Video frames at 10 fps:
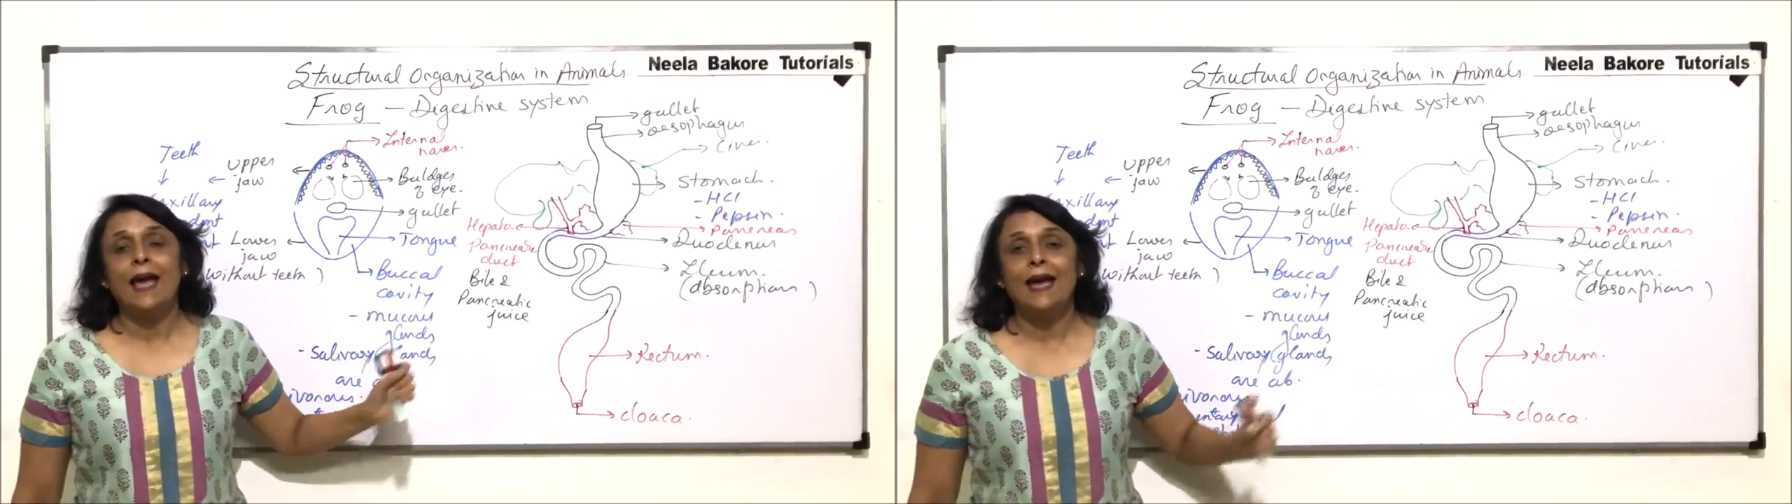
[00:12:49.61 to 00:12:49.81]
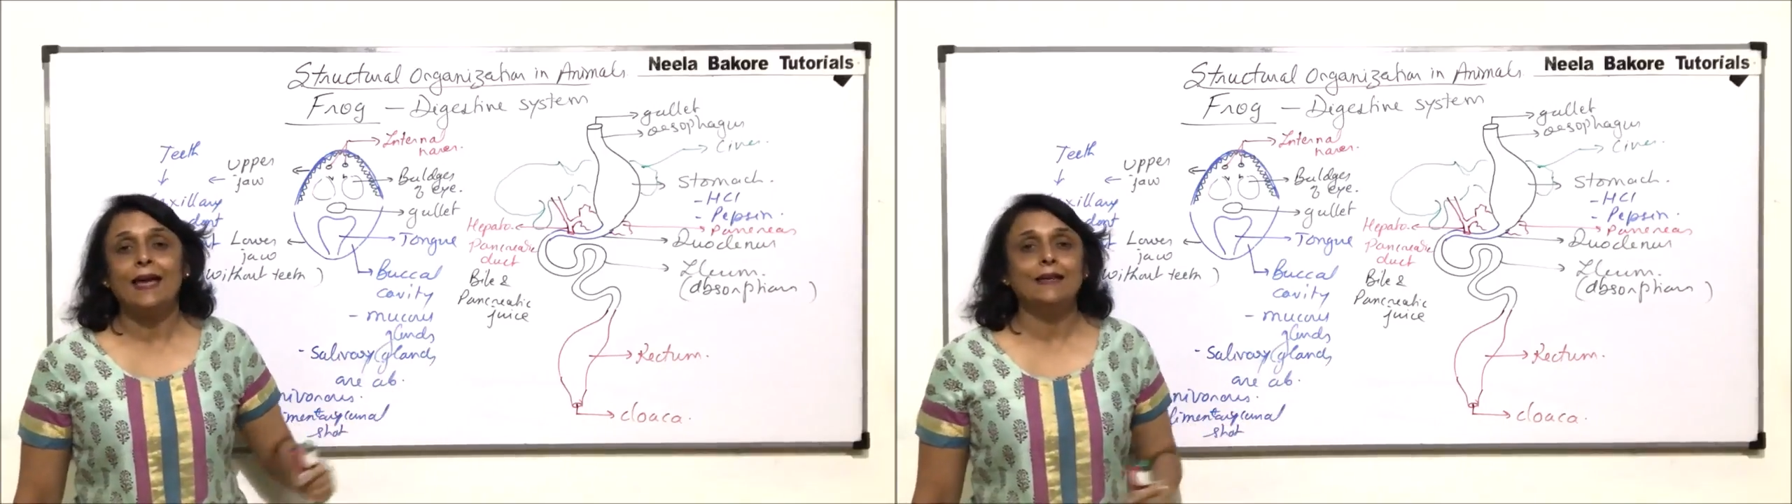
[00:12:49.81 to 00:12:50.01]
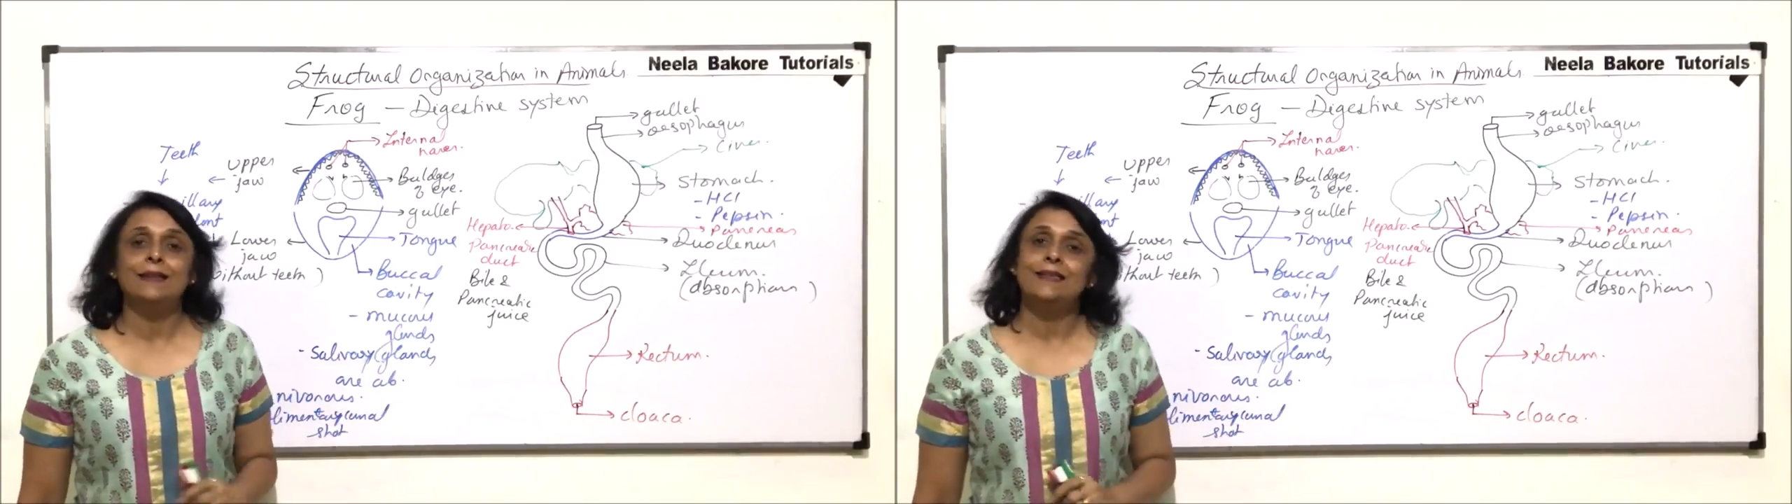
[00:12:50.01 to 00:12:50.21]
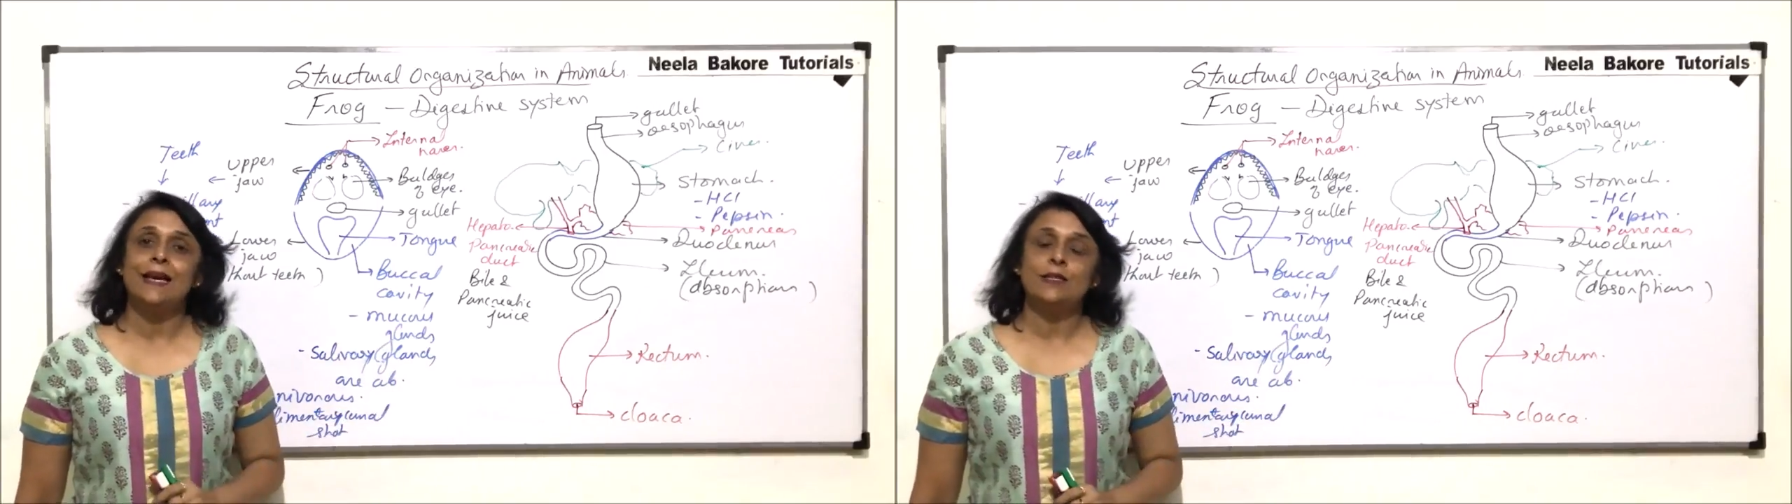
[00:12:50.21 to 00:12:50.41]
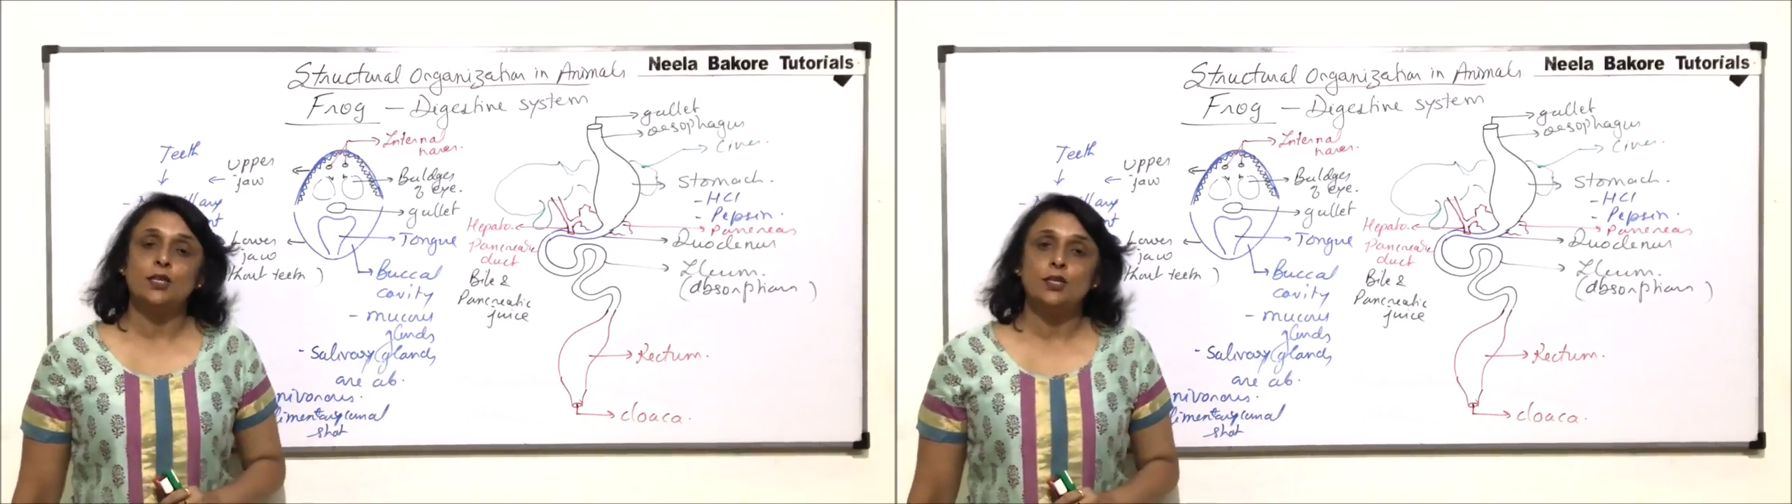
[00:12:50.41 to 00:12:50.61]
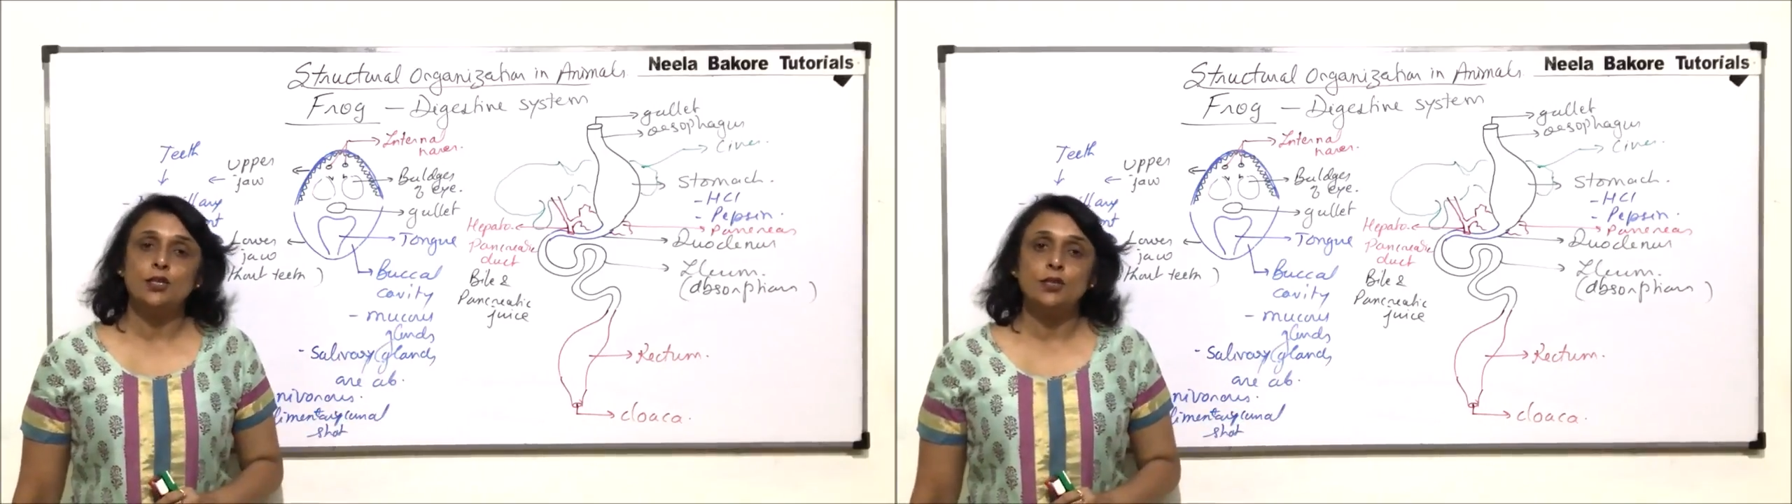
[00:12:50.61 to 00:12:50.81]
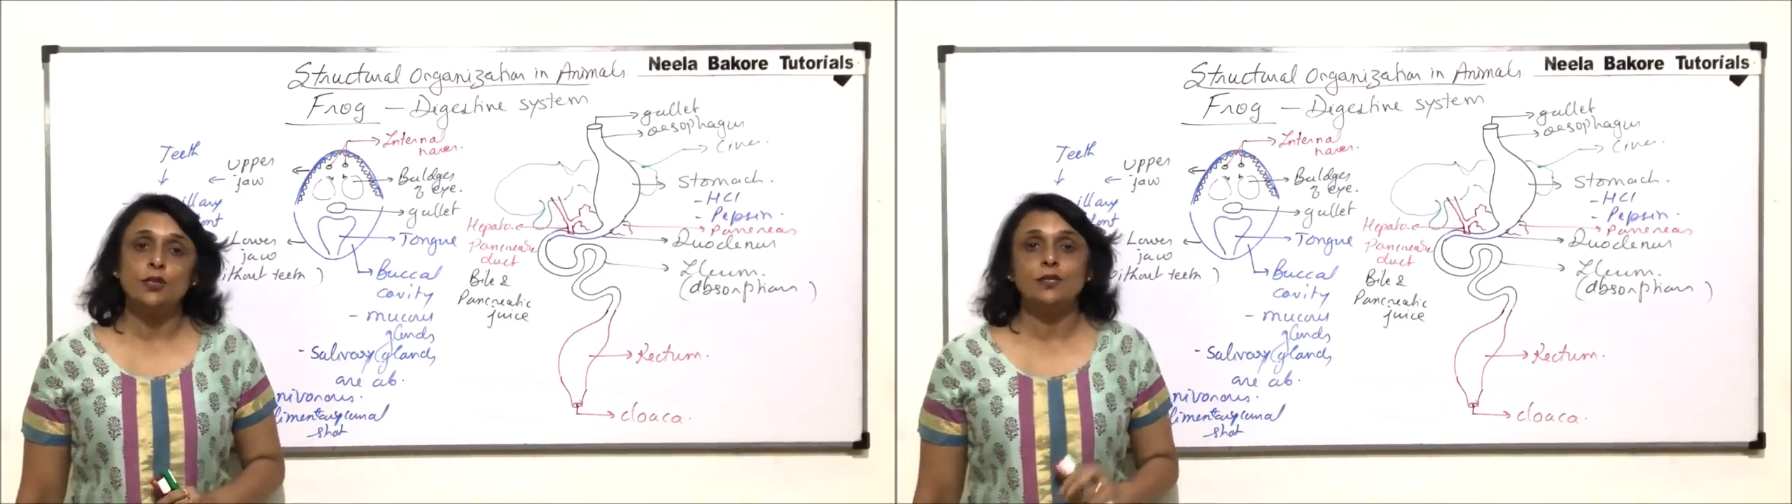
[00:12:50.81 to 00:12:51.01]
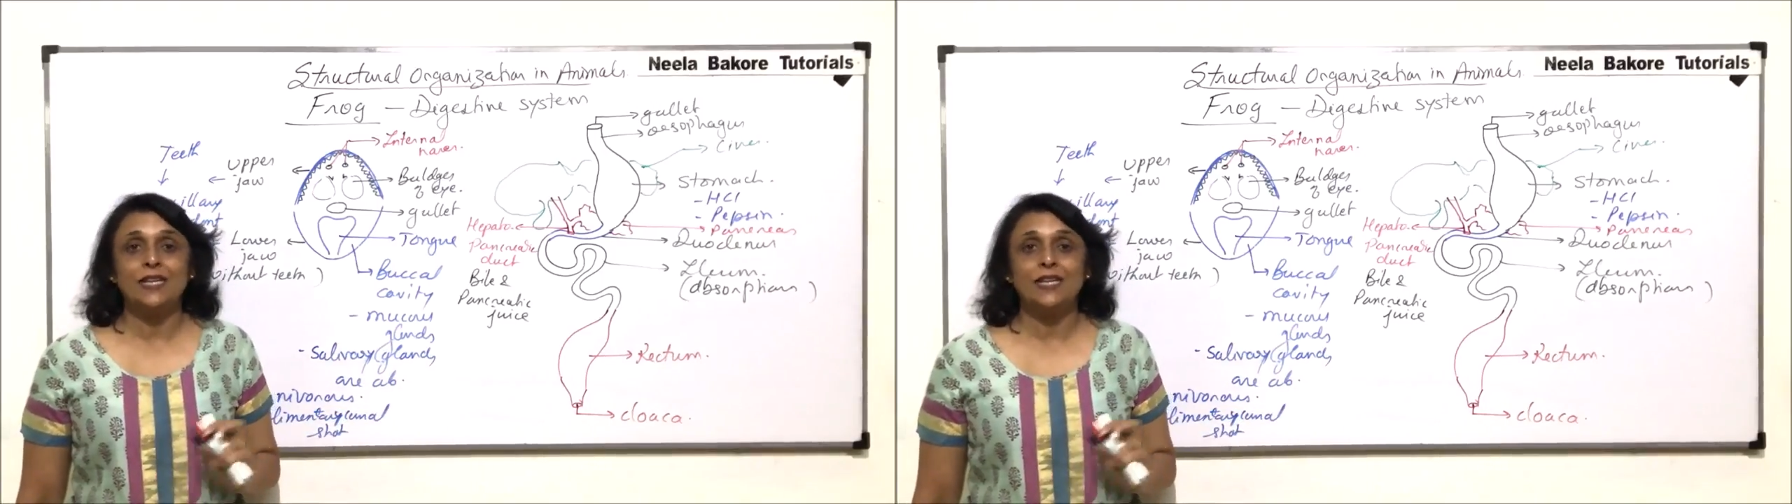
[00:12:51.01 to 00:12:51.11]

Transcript: and digestion